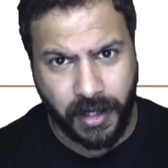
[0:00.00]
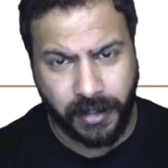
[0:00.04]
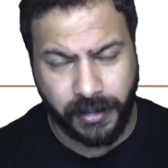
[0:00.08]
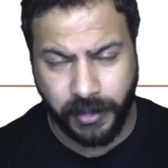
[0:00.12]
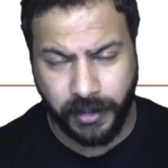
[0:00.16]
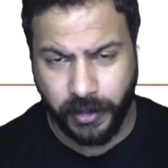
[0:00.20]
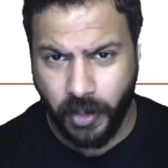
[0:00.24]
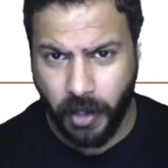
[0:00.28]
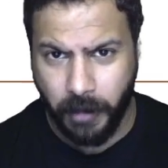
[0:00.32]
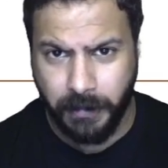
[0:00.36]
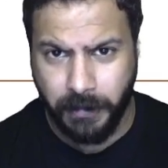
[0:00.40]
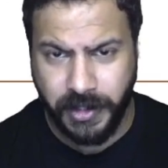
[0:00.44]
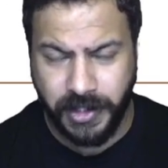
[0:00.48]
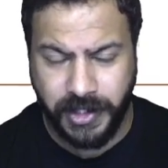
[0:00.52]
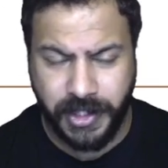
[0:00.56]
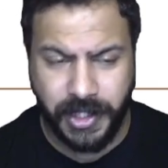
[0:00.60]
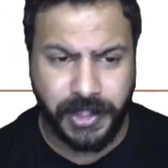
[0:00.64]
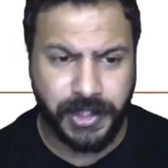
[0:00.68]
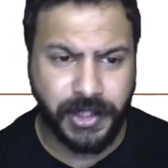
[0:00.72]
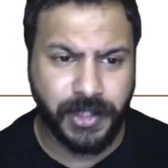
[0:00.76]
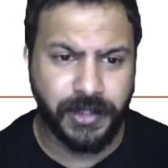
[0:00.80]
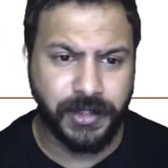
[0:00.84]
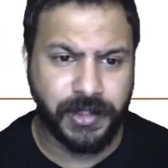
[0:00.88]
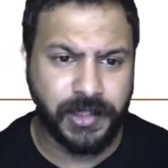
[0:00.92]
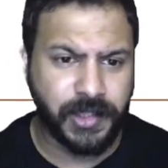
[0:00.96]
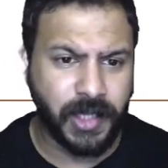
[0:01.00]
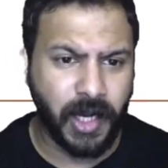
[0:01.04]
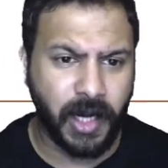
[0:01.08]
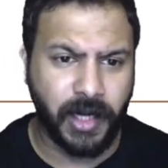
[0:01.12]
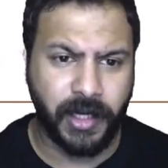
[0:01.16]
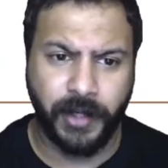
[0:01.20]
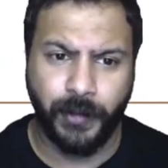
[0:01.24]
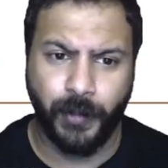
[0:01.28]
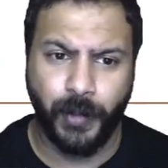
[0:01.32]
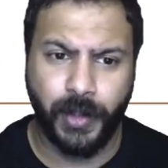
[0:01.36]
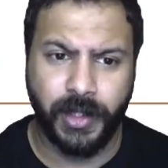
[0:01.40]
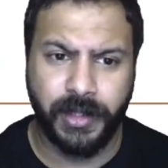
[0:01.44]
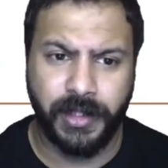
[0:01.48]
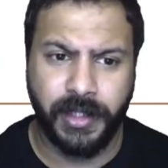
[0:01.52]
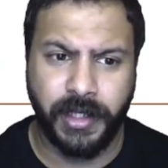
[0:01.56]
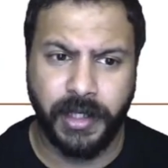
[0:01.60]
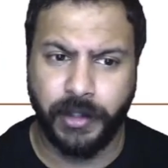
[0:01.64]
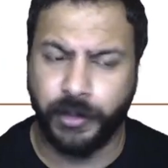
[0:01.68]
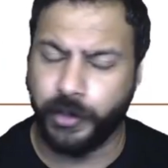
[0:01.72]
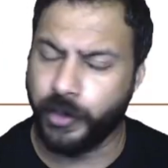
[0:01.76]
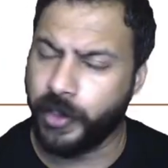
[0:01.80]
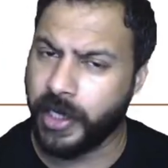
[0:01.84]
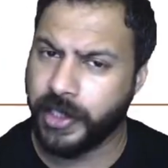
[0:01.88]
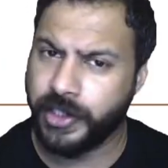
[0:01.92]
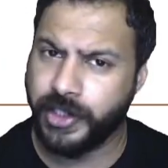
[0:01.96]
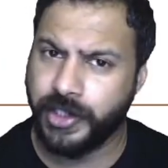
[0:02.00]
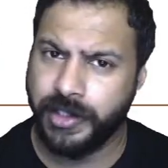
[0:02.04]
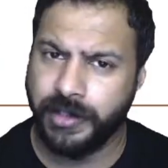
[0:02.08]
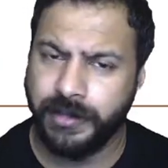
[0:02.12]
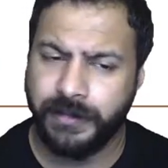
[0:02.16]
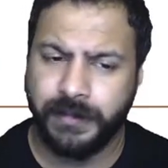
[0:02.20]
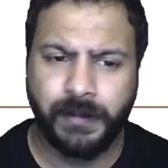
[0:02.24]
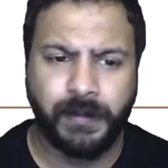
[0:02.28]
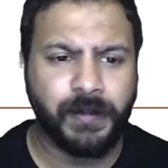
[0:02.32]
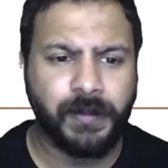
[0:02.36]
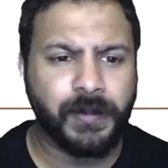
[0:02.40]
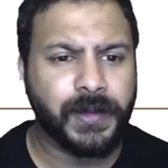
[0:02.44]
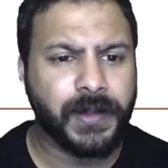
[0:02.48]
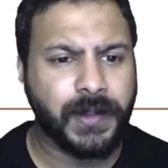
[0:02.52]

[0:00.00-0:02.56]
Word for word: under compensation, starting with the introduction,